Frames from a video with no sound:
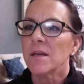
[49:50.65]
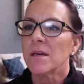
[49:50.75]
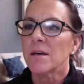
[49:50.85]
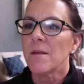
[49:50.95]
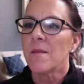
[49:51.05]

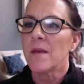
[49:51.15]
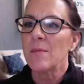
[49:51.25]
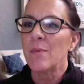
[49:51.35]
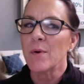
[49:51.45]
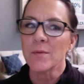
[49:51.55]
the
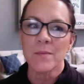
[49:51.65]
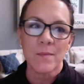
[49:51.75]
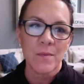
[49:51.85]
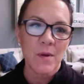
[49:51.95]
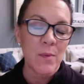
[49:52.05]

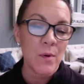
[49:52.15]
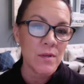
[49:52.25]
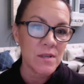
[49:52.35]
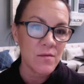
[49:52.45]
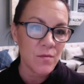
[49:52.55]

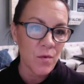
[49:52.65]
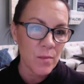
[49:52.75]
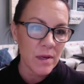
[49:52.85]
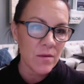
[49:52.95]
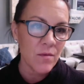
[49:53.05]
importance of
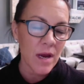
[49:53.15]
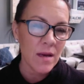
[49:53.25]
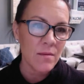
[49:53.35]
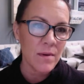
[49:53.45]
enrollment, right?